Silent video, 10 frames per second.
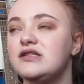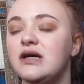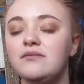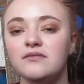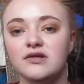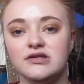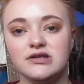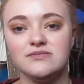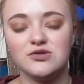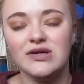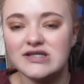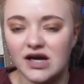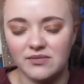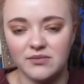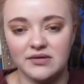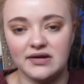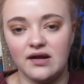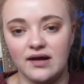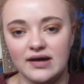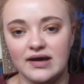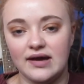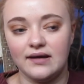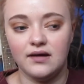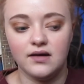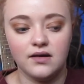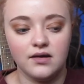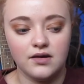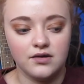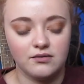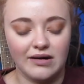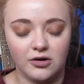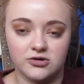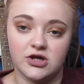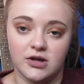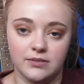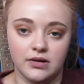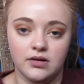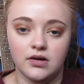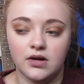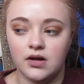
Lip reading: Some sweets that I've been really liking throughout October